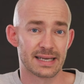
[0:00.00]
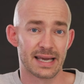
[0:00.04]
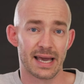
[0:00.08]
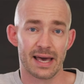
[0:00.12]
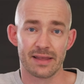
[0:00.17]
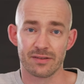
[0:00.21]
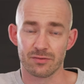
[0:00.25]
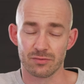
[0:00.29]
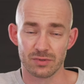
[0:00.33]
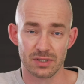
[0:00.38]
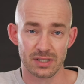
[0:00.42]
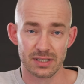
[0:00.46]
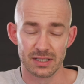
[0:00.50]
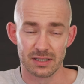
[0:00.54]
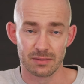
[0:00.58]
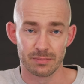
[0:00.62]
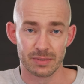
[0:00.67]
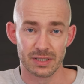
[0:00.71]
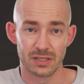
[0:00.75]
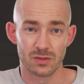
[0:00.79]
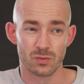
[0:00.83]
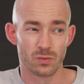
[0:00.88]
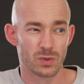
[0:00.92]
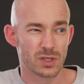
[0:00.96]
gather a little
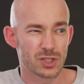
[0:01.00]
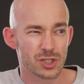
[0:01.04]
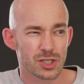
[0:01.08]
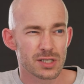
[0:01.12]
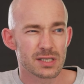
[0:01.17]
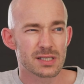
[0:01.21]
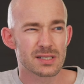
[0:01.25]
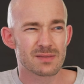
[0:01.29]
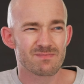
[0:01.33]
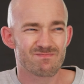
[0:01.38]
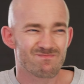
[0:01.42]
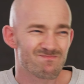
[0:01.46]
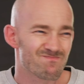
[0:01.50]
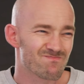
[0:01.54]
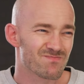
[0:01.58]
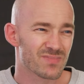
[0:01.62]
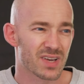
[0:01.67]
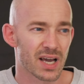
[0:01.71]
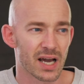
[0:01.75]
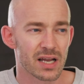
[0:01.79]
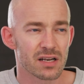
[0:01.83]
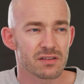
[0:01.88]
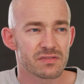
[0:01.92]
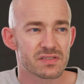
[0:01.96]
bit, which is
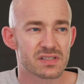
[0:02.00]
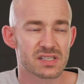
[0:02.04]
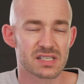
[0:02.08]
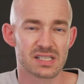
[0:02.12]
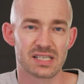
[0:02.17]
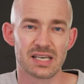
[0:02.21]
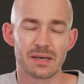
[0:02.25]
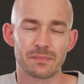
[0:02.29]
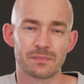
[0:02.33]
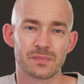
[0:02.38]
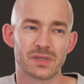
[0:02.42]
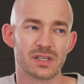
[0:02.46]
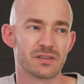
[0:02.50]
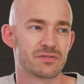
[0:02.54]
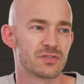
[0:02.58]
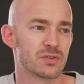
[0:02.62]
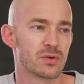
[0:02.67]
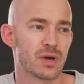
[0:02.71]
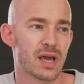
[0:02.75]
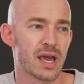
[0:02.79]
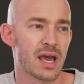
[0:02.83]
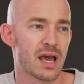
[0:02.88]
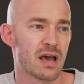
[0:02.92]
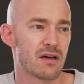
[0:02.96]
kind of skipped if
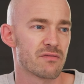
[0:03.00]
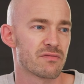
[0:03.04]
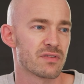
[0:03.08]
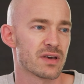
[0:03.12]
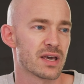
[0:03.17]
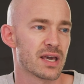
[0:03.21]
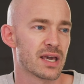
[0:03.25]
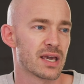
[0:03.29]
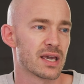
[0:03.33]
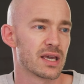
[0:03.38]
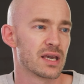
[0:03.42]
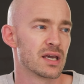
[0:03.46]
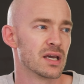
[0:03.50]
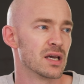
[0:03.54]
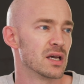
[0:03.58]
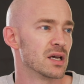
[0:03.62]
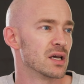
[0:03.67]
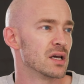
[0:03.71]
you have a